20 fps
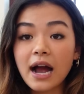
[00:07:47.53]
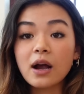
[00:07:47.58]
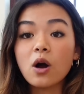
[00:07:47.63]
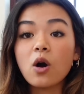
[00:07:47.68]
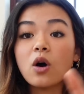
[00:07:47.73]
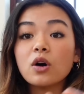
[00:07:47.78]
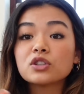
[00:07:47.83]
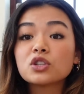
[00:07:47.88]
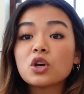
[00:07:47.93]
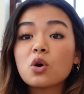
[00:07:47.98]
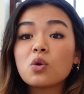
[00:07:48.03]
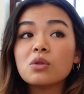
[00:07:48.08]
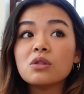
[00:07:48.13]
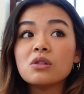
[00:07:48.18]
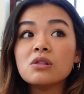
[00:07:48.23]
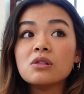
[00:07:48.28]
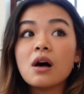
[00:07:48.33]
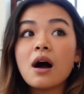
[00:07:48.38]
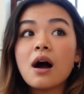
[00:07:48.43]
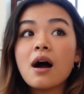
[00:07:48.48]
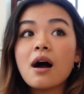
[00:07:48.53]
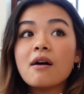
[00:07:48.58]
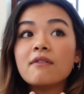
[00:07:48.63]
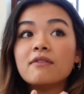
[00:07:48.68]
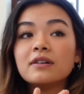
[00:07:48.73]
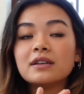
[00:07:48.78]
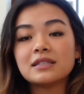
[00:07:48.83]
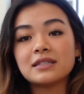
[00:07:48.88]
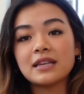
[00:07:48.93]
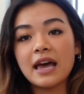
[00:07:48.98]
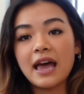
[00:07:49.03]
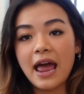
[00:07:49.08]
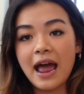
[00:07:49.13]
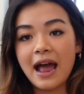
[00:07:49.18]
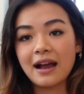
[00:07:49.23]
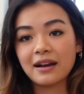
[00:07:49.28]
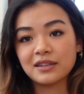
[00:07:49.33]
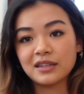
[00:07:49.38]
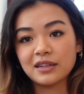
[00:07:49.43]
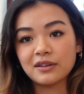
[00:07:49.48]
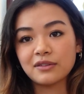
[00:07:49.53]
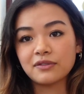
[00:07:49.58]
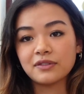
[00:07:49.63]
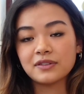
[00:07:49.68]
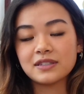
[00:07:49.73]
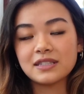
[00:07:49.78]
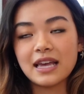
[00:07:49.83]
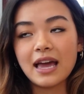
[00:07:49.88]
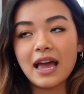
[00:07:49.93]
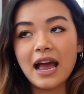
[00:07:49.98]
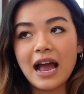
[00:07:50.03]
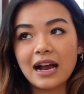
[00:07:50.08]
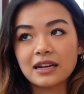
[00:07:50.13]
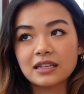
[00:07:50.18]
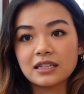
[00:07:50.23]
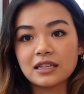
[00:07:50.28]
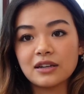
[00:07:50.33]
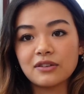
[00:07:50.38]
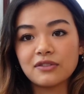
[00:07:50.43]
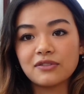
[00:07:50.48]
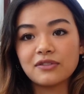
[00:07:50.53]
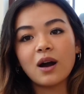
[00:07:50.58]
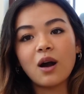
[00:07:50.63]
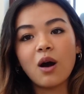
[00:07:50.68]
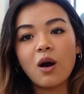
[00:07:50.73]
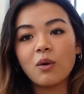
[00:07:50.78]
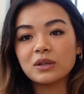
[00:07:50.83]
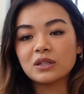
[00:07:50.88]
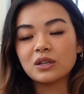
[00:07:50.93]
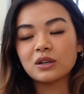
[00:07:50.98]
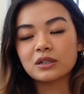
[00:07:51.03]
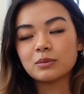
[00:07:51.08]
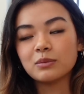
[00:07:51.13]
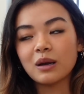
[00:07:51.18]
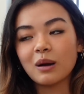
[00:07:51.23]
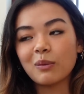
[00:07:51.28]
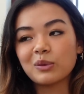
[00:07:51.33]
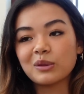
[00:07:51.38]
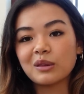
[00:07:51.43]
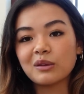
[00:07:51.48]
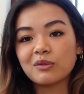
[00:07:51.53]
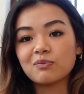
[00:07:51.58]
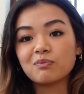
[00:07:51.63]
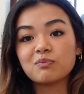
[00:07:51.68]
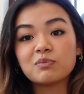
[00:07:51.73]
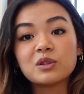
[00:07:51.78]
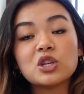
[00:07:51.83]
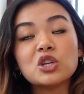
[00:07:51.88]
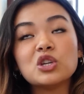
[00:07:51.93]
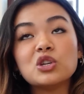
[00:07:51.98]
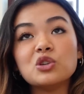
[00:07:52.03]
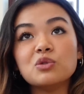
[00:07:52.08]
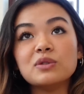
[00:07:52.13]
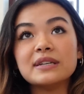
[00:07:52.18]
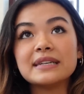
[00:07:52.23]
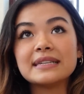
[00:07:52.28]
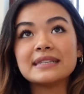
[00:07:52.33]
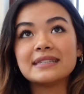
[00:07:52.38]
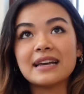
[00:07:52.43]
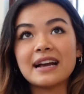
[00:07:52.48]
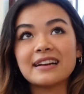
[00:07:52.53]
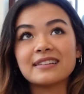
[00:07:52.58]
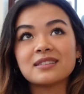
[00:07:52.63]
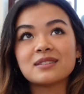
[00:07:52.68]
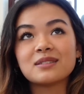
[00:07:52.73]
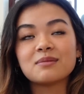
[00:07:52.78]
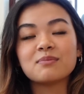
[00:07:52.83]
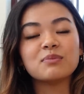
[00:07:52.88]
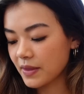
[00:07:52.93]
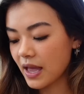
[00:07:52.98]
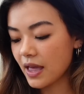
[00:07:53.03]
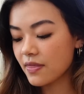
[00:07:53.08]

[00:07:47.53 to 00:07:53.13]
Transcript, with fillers: I also love Set Active. Set Active always hooks me up with the cutest sets.